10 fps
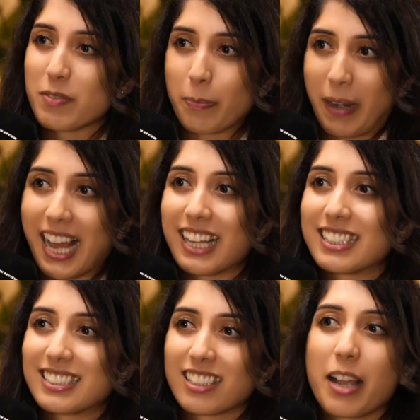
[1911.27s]
to plan
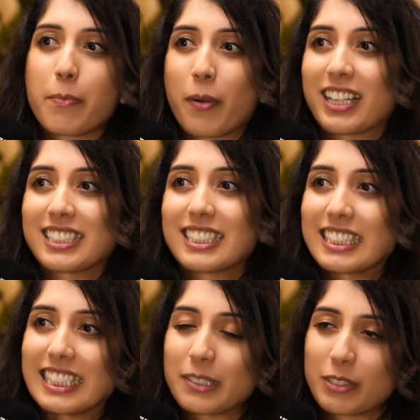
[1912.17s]
and time
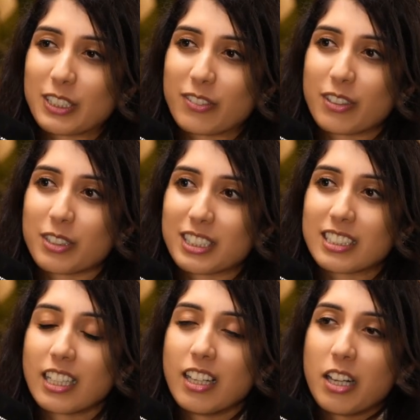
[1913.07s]
pregnancies, which of course
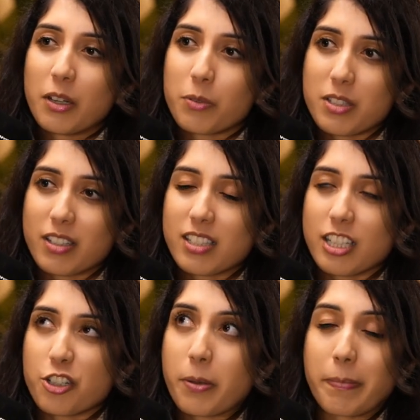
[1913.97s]
was
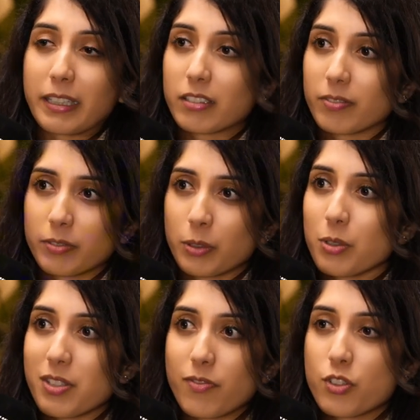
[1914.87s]
such a big
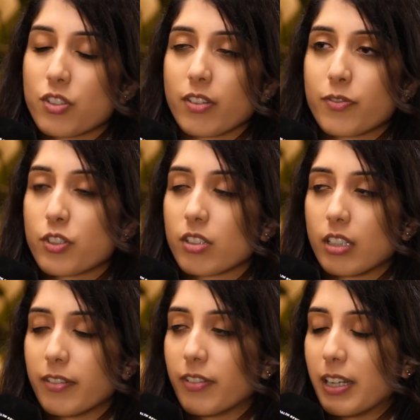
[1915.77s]
cause of
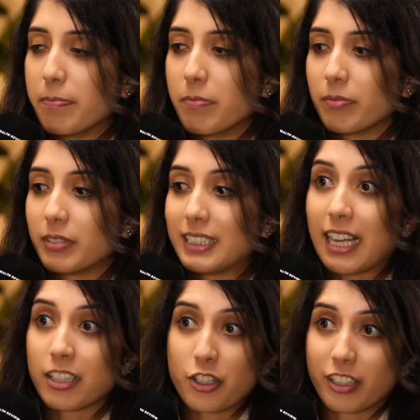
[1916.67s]

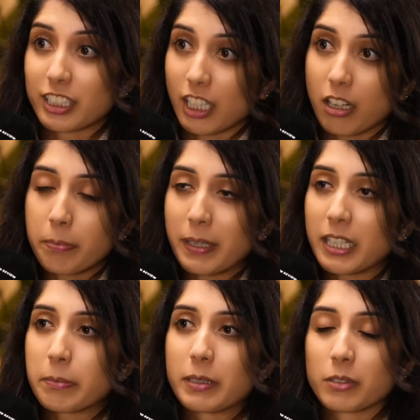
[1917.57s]
death during childbirth, but